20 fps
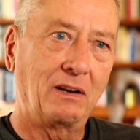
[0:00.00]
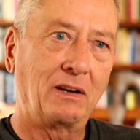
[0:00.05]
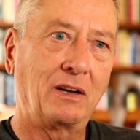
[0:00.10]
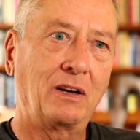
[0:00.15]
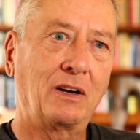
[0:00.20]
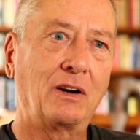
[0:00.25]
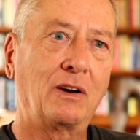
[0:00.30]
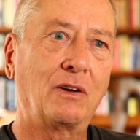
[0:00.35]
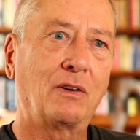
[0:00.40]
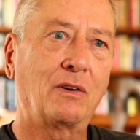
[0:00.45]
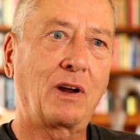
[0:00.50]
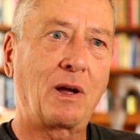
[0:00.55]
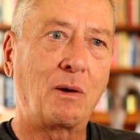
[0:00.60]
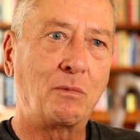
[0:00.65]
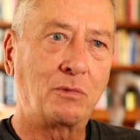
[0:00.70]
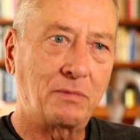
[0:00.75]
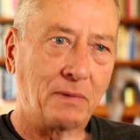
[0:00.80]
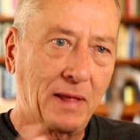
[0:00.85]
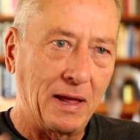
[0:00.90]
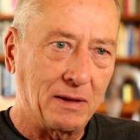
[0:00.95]
You know, it
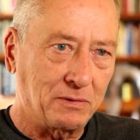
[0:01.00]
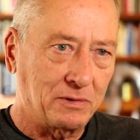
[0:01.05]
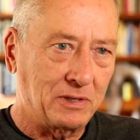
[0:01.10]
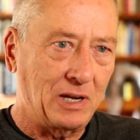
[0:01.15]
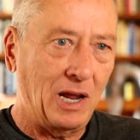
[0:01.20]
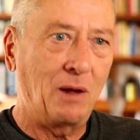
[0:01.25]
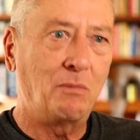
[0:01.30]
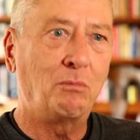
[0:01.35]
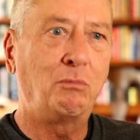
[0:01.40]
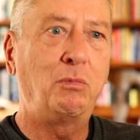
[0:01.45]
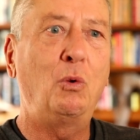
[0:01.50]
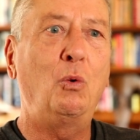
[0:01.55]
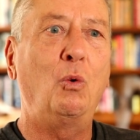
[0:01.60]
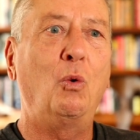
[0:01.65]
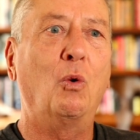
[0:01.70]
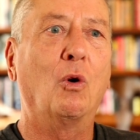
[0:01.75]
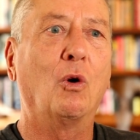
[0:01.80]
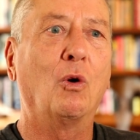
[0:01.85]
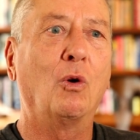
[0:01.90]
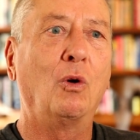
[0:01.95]
comes from that same
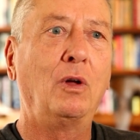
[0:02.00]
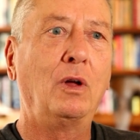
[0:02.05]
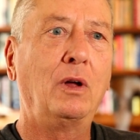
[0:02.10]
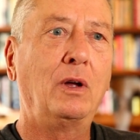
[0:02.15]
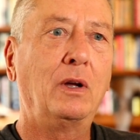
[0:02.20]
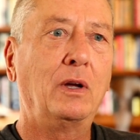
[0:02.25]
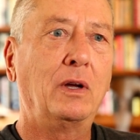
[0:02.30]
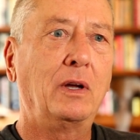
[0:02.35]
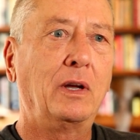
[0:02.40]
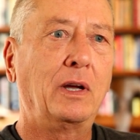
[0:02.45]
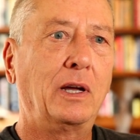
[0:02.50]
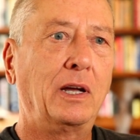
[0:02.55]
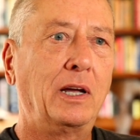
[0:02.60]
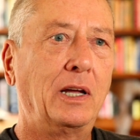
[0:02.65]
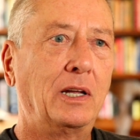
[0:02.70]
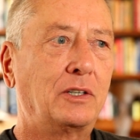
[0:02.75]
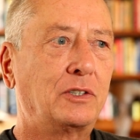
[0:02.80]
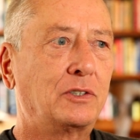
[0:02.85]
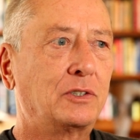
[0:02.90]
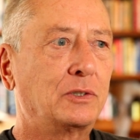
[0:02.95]
pool.
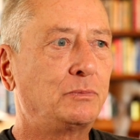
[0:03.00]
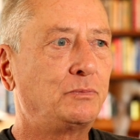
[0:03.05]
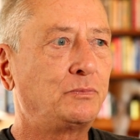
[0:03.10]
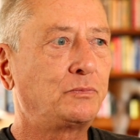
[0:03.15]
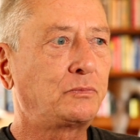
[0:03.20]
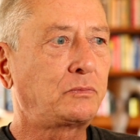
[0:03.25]
It's